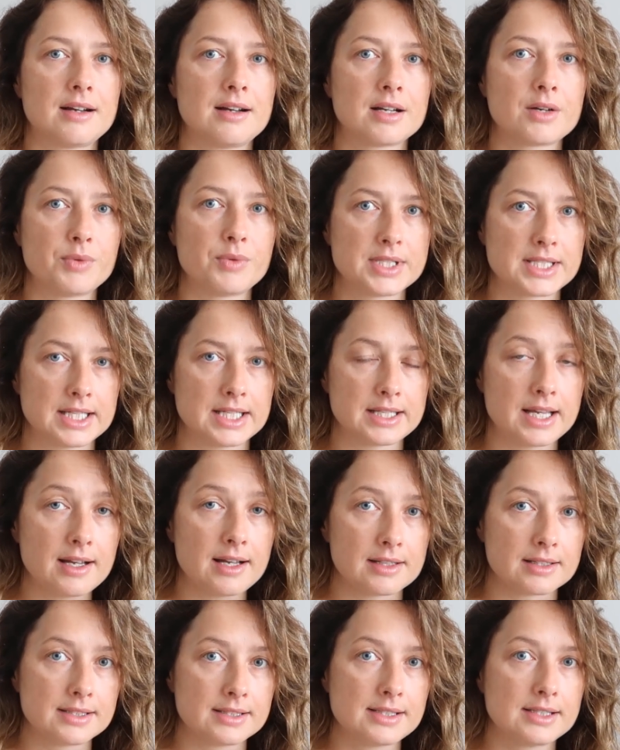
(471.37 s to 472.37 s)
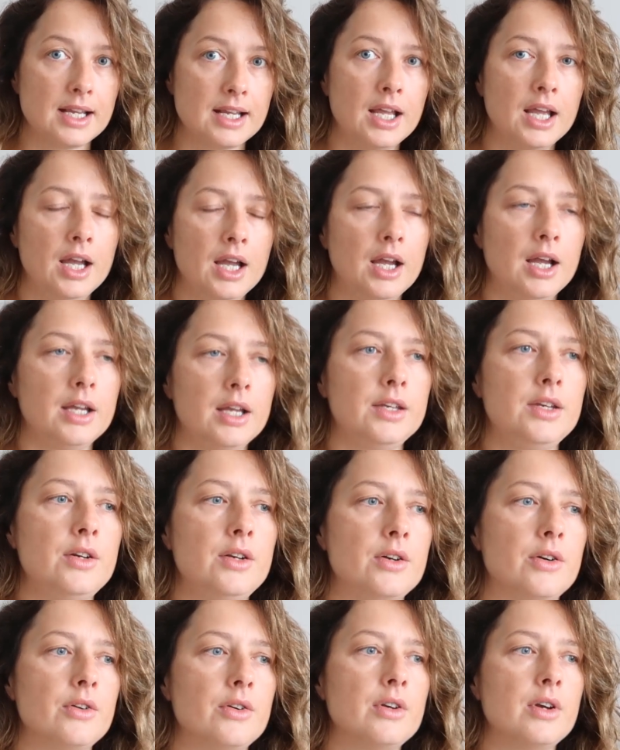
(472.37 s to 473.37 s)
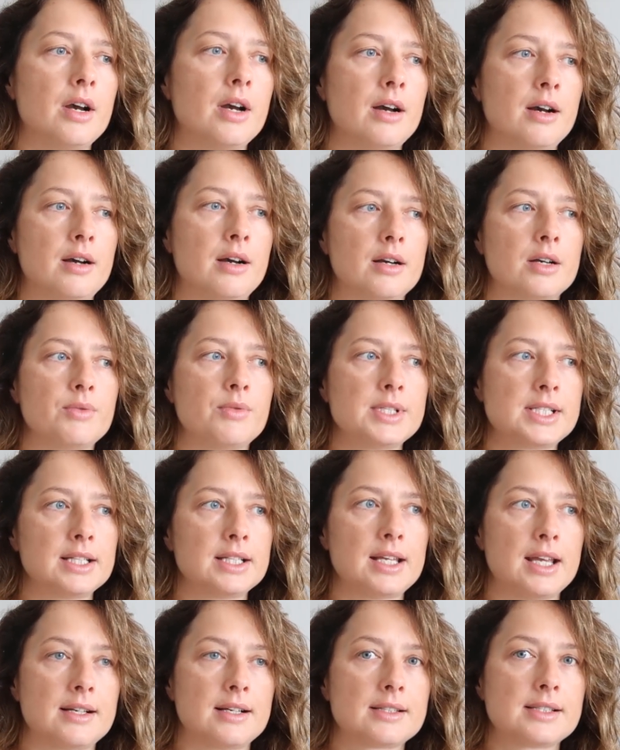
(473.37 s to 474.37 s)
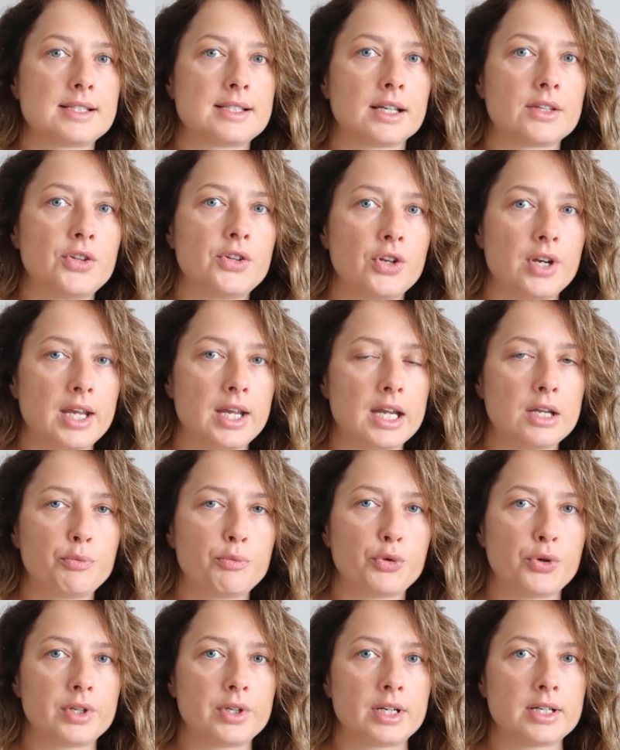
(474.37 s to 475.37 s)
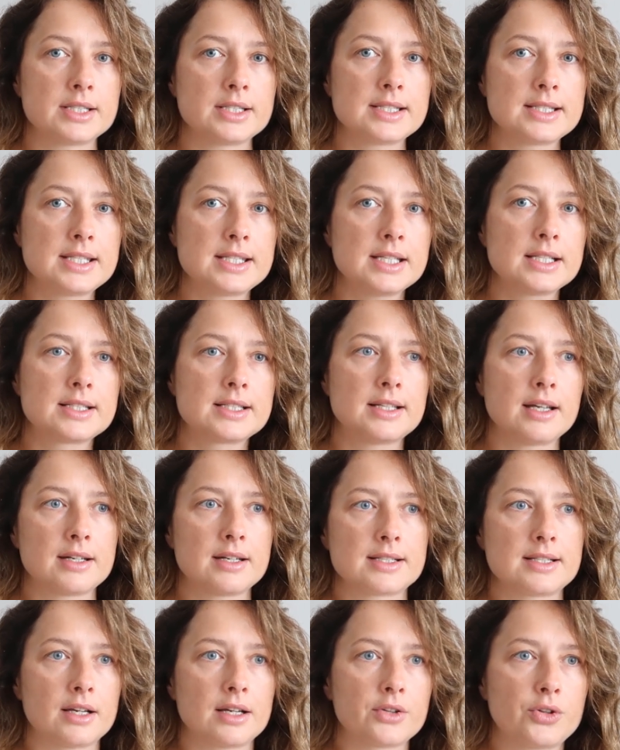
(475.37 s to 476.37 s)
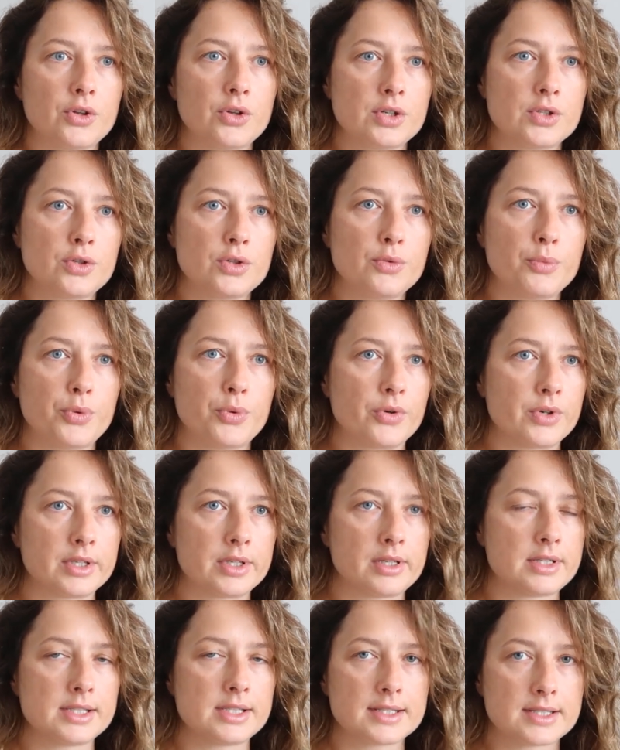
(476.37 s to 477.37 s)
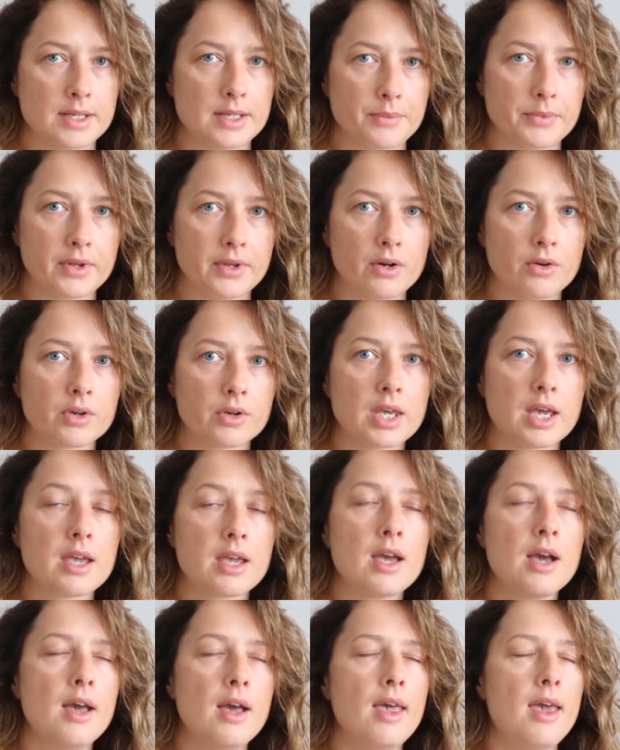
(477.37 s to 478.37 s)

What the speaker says: Queensland Health. You know, Queensland Health is like 38.96, there is like 32.90 something, okay?